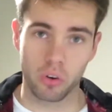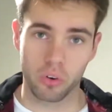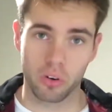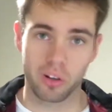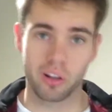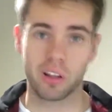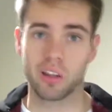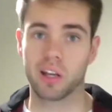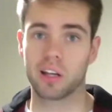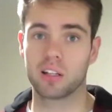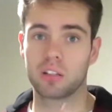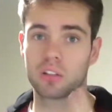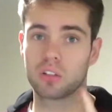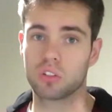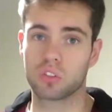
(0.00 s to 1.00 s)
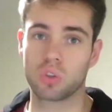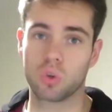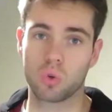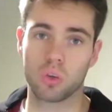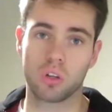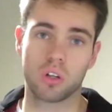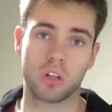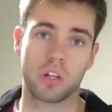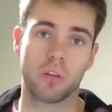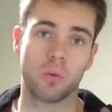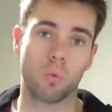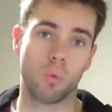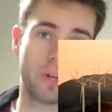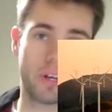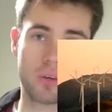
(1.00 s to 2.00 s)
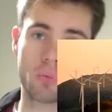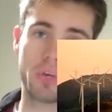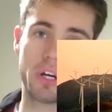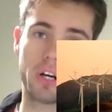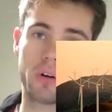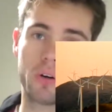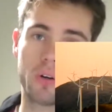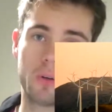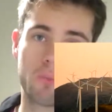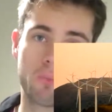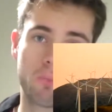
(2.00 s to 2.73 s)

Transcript: and that's solar and wind power.